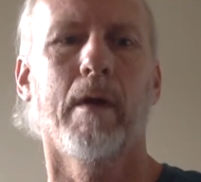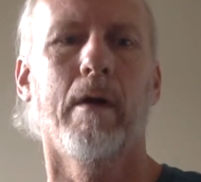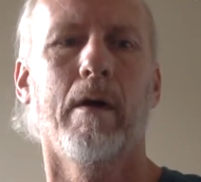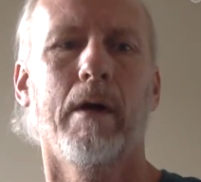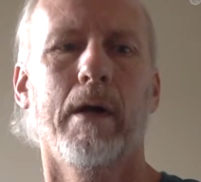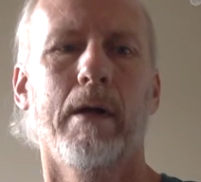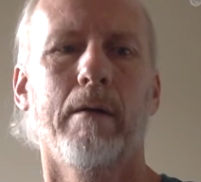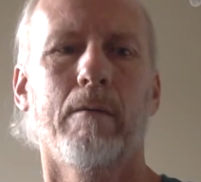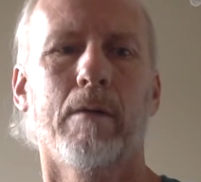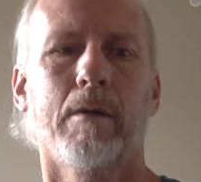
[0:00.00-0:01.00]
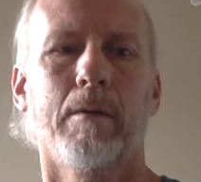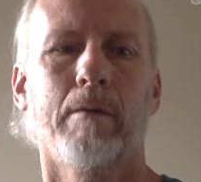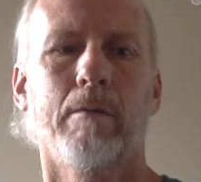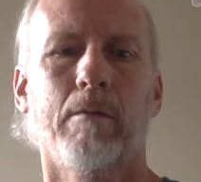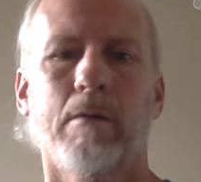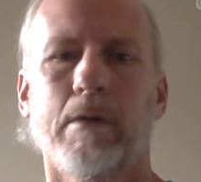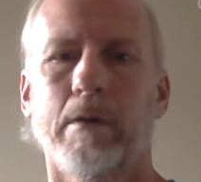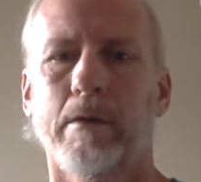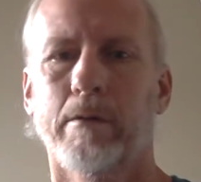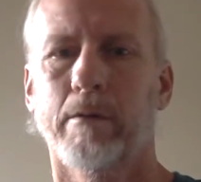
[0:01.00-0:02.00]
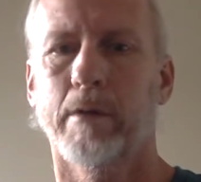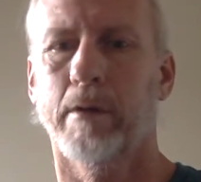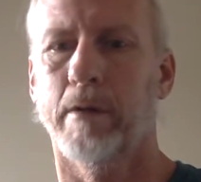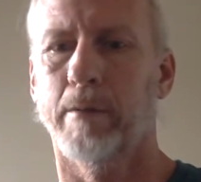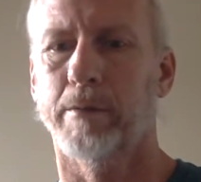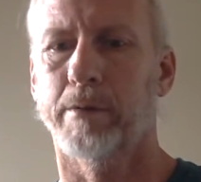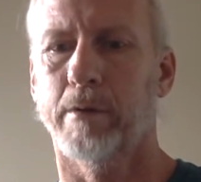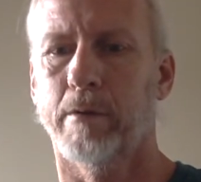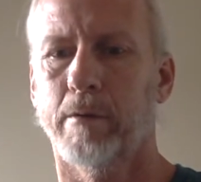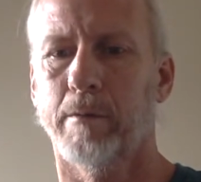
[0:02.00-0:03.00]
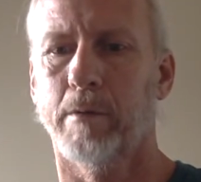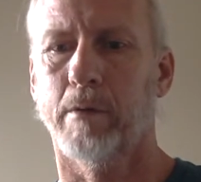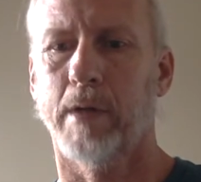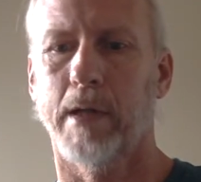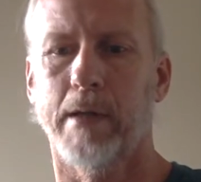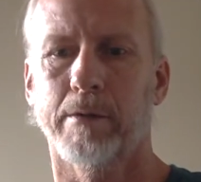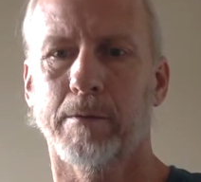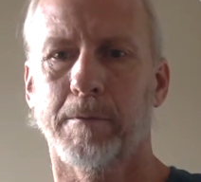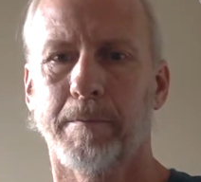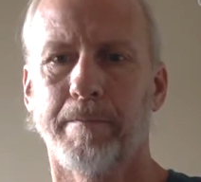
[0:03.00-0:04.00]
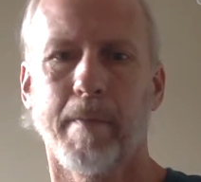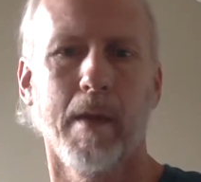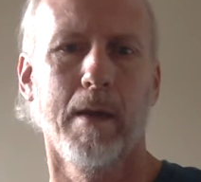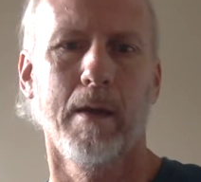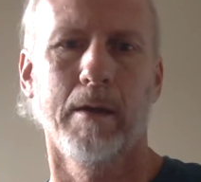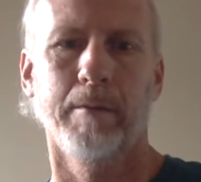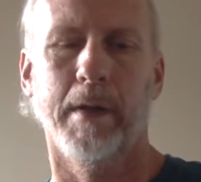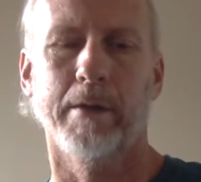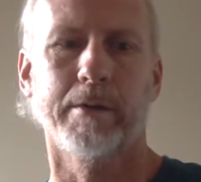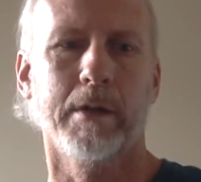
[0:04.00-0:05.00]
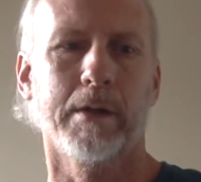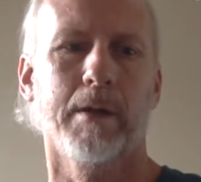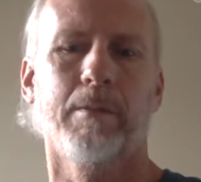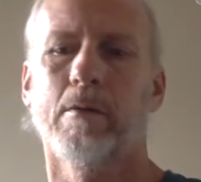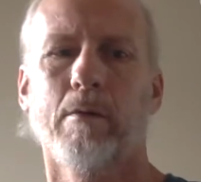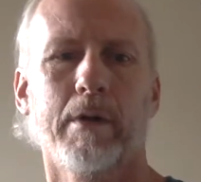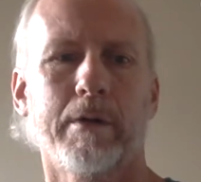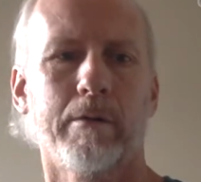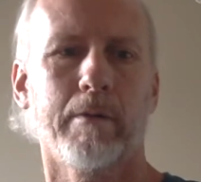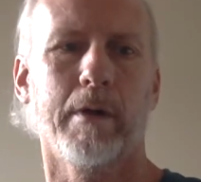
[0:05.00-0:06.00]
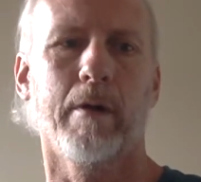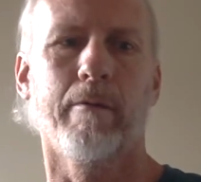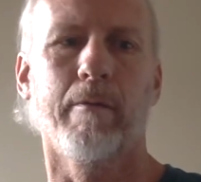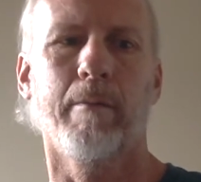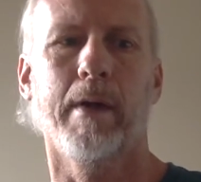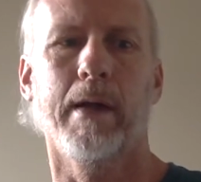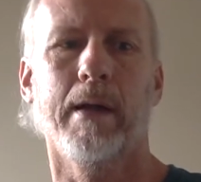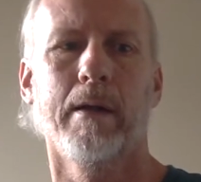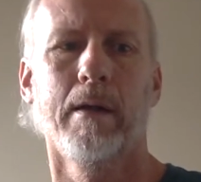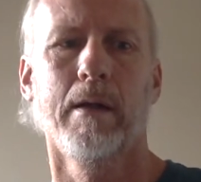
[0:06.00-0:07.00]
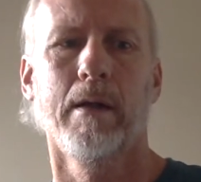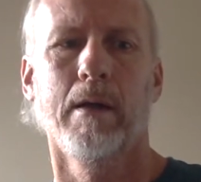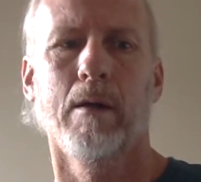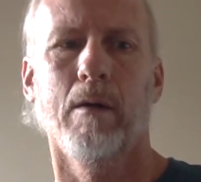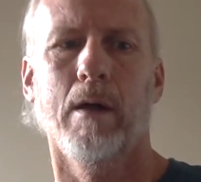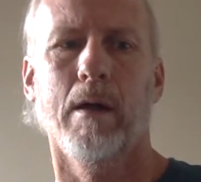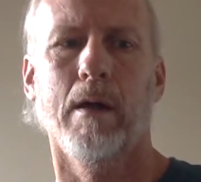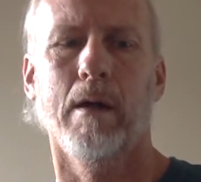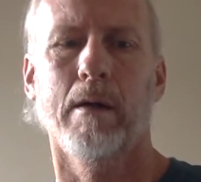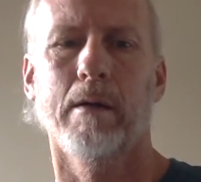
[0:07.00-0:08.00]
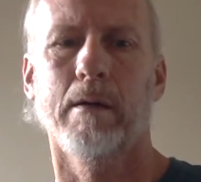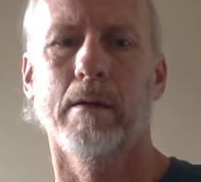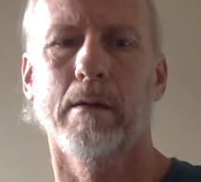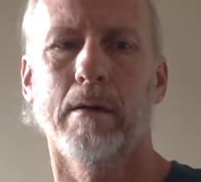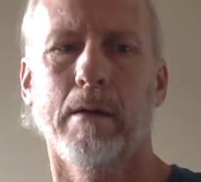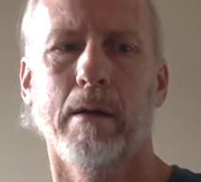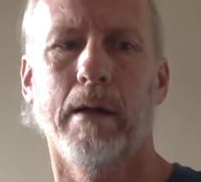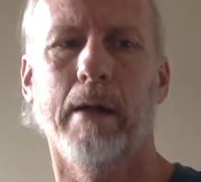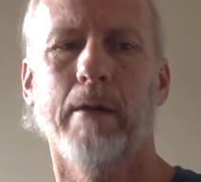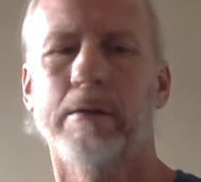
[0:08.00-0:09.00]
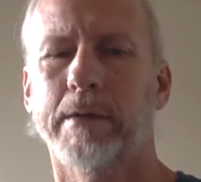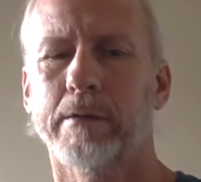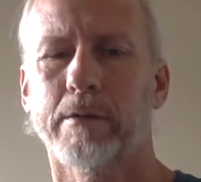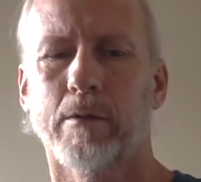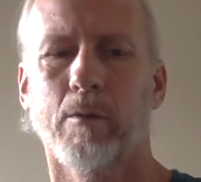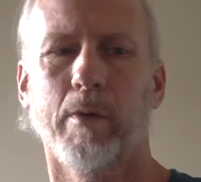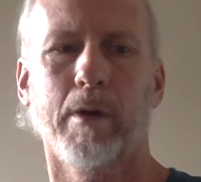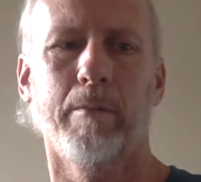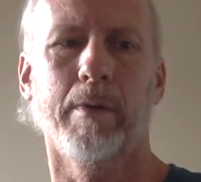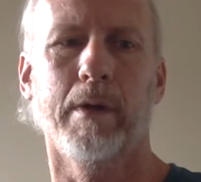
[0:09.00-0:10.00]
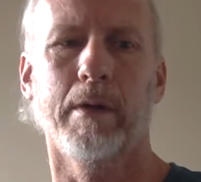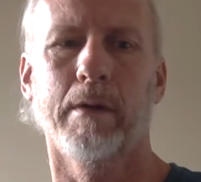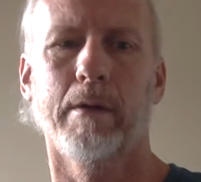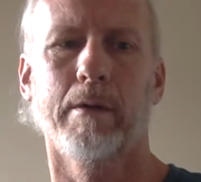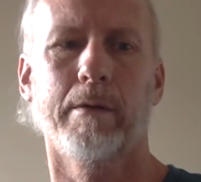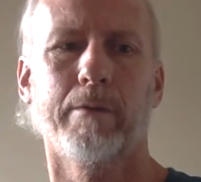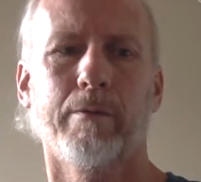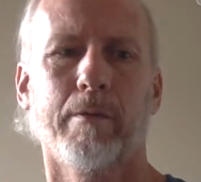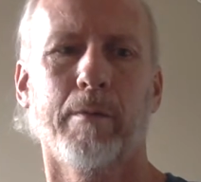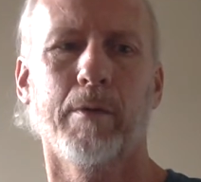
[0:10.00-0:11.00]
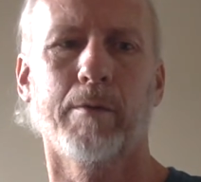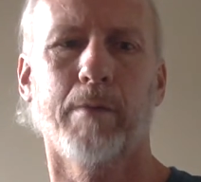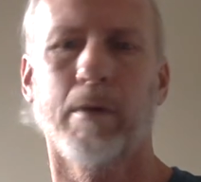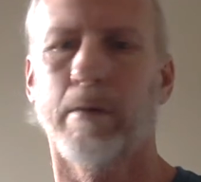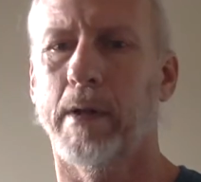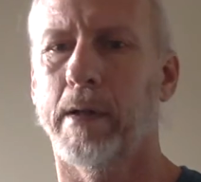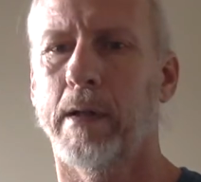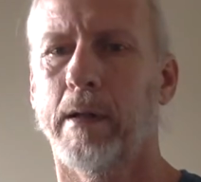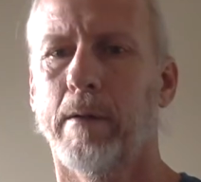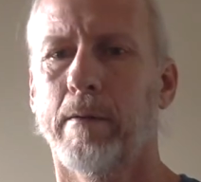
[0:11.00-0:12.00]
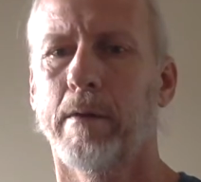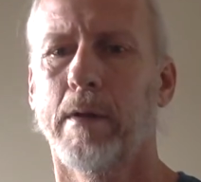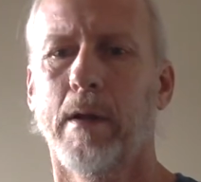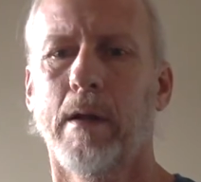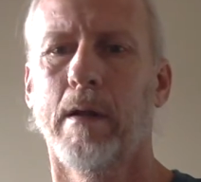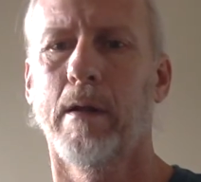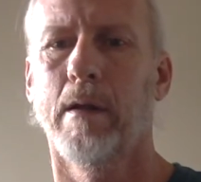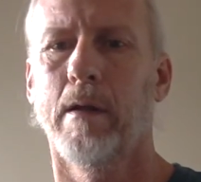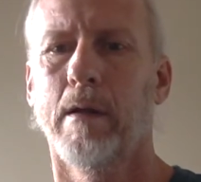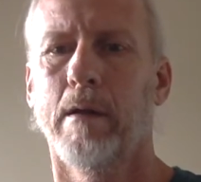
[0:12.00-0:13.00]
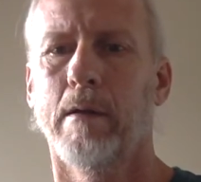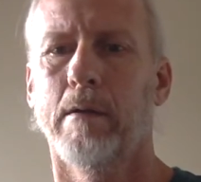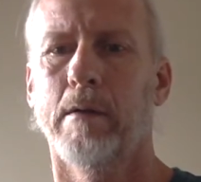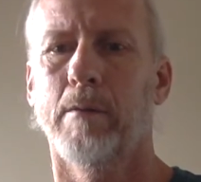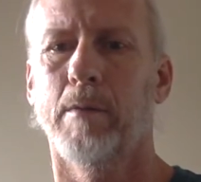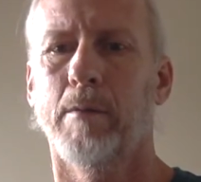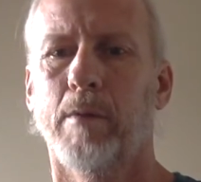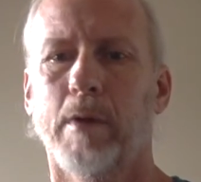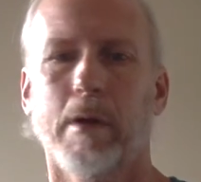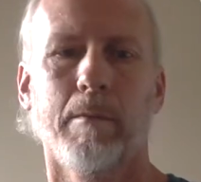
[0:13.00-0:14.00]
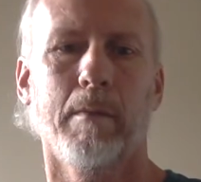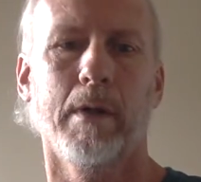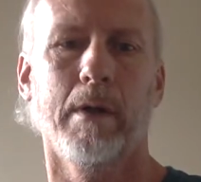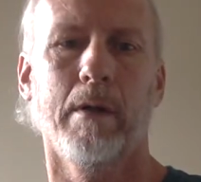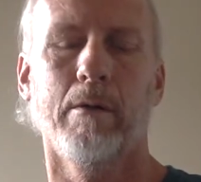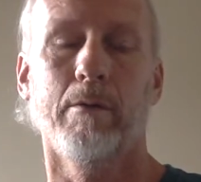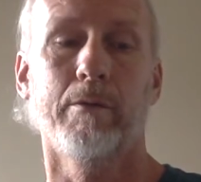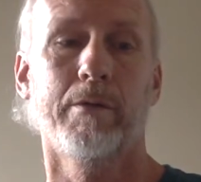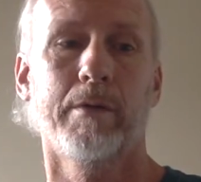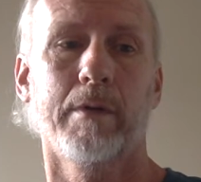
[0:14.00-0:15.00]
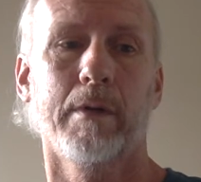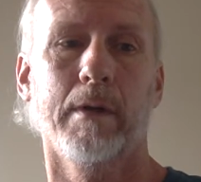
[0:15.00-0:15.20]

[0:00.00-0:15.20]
All right, welcome everyone to another episode of Crypto Casual. Let me ask you a couple questions right off the bat. Uh, and I know it sounds a little weird, but just for the most part right now, let me bring up my notes.